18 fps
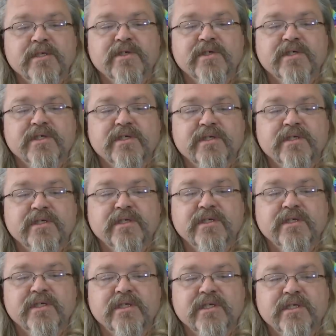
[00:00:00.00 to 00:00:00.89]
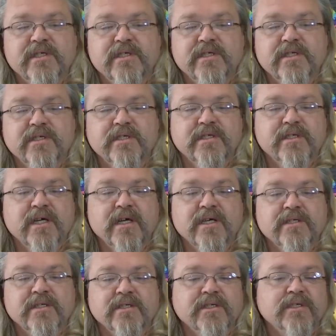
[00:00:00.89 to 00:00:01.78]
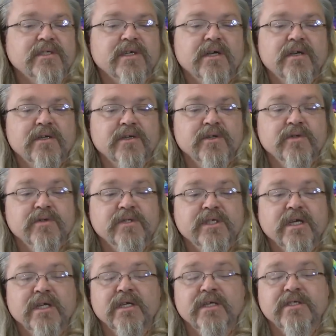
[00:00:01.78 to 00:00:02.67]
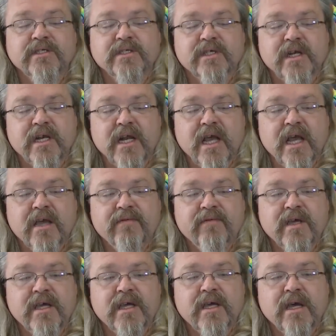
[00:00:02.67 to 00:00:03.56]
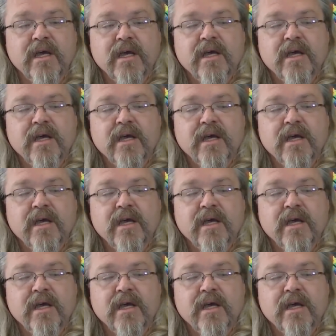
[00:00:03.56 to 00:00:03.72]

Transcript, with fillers: st stuns New Zealand's Navy,